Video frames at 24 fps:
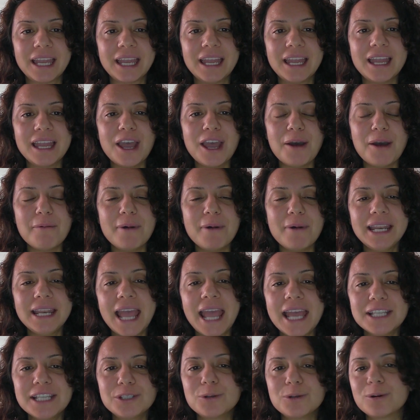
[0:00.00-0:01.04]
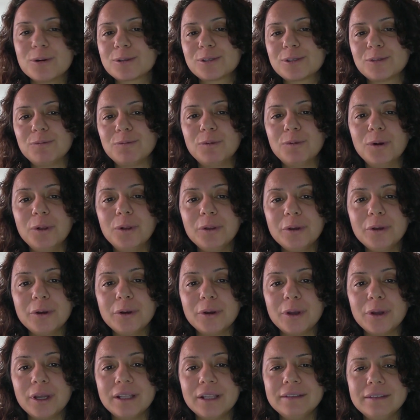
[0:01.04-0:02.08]
When hedgehogs walk,
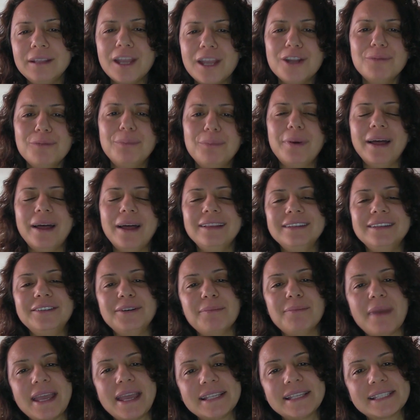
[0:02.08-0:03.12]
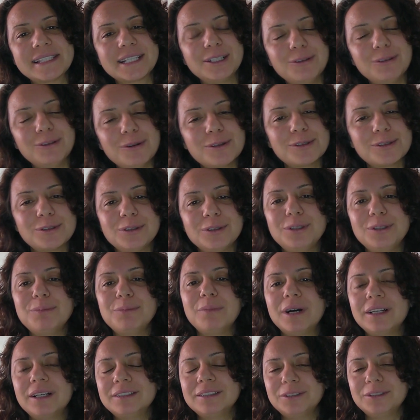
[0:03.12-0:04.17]
their belly remains close to the
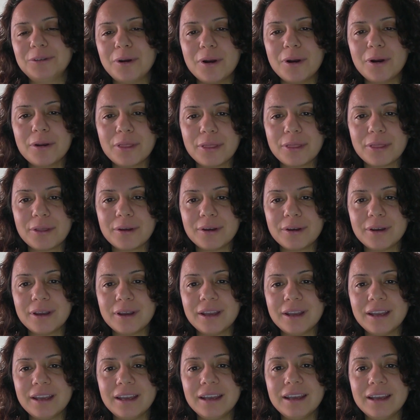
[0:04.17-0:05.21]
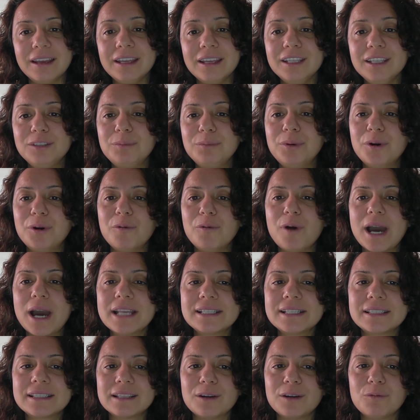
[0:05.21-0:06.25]
Mother Earth. It provides
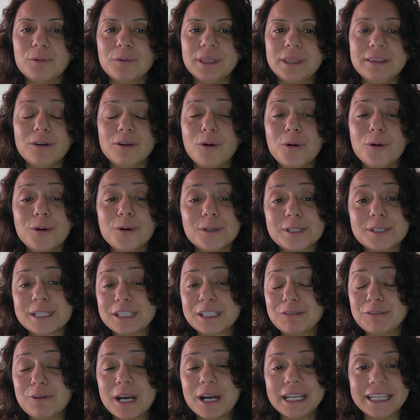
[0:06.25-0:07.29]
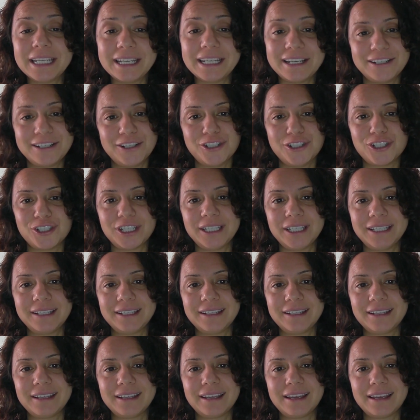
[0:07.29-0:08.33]
them with the Earth's divine energy.
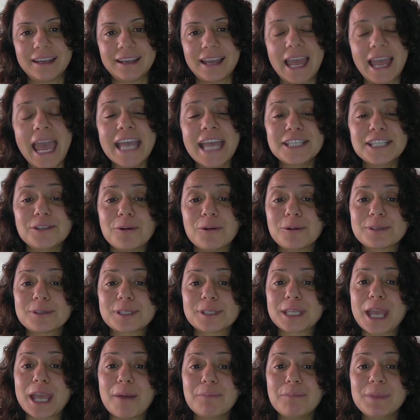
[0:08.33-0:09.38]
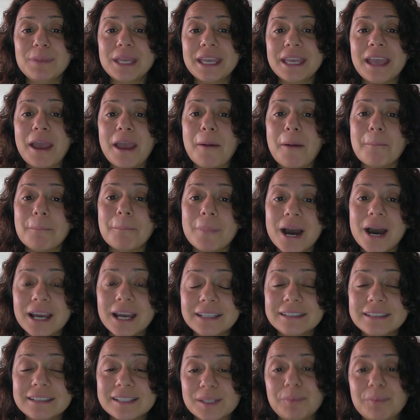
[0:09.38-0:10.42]
Hedgehogs can be mighty
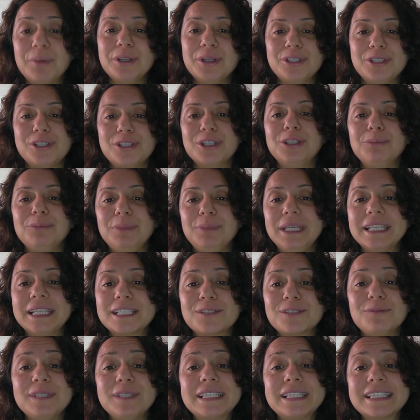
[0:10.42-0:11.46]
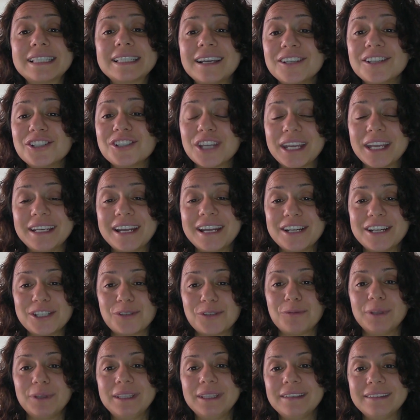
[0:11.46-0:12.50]
spiritual beings with such energy
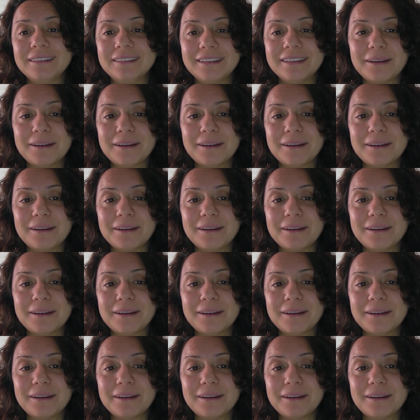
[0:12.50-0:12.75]
within them.